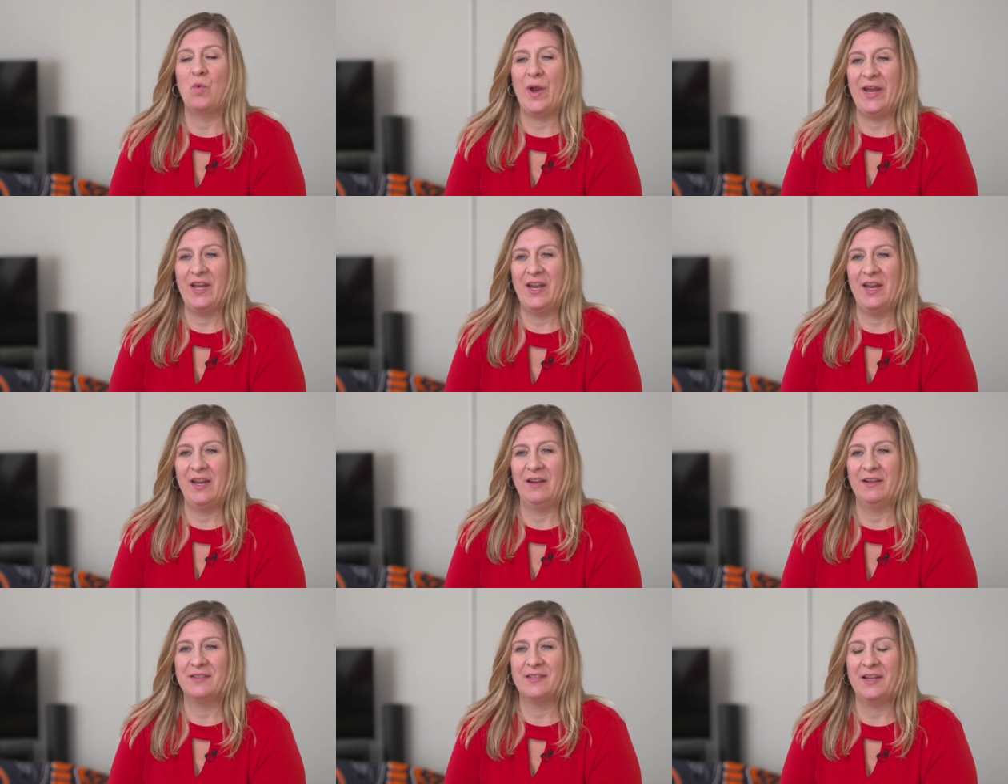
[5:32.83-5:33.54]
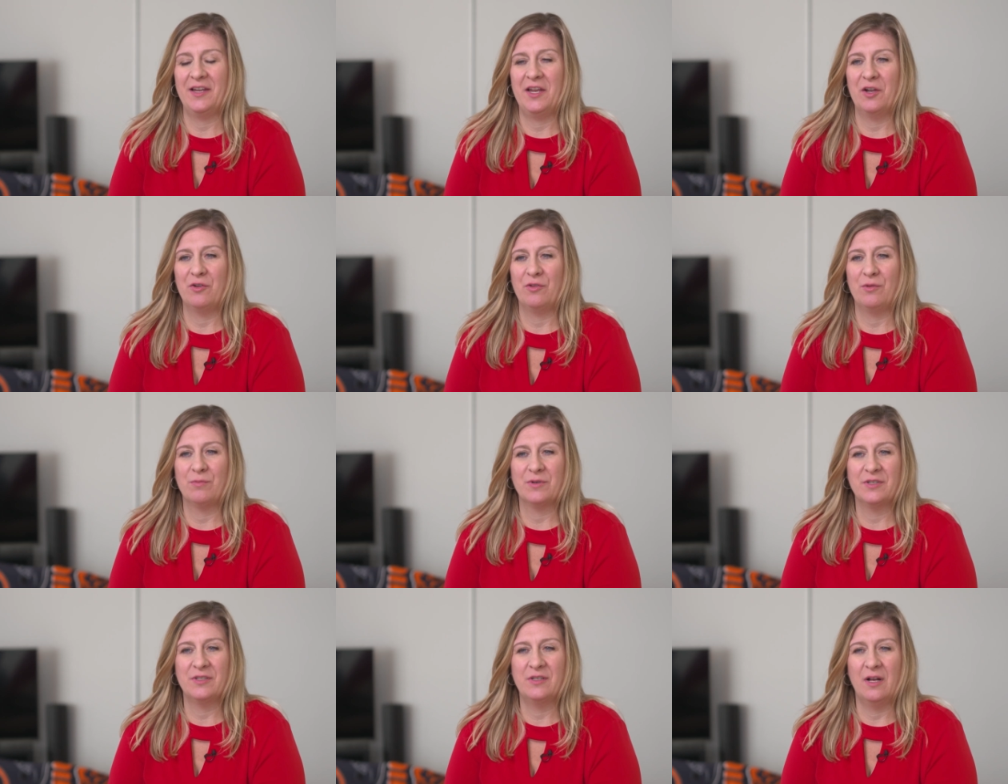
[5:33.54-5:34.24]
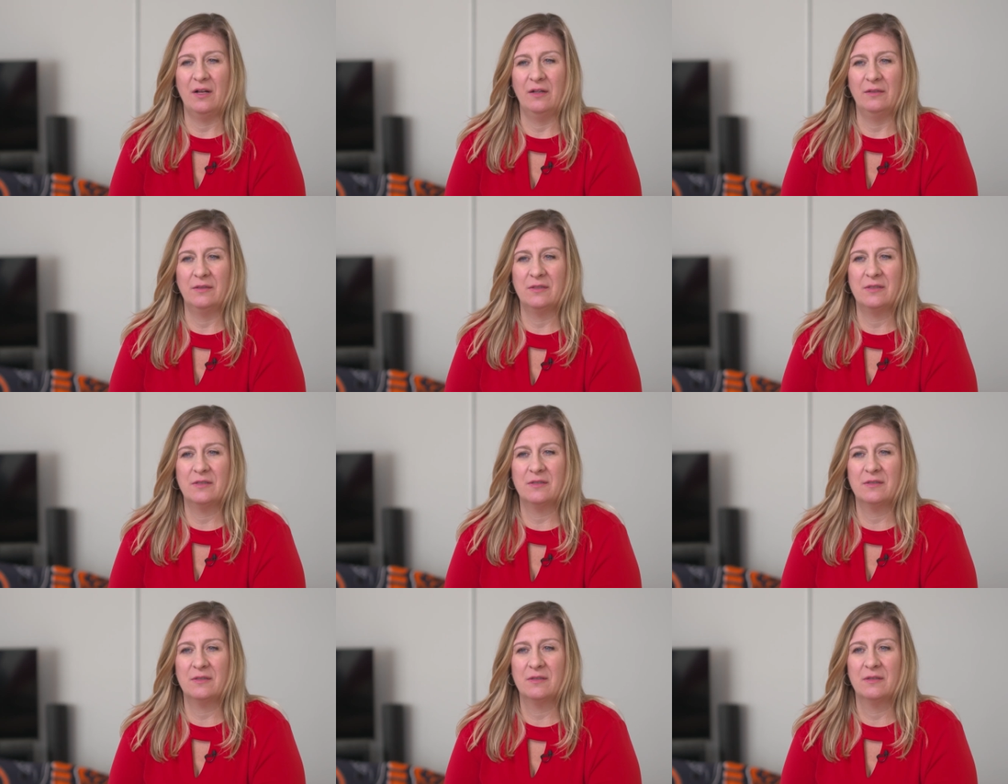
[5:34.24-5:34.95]
waiting to hear the
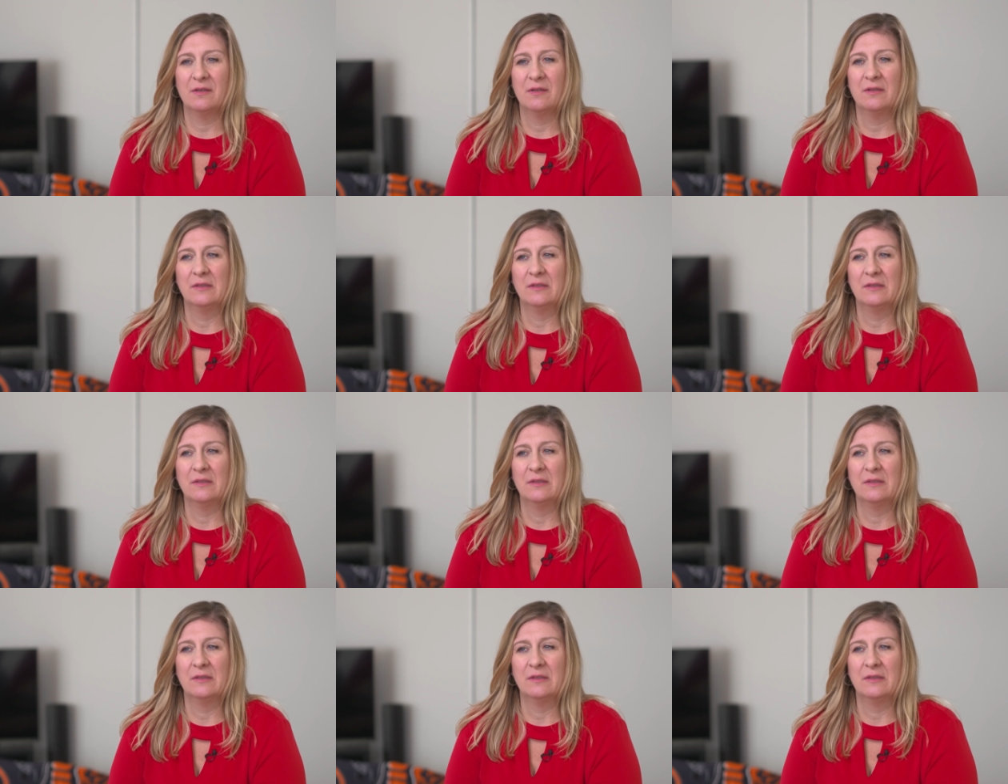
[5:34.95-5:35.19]
results.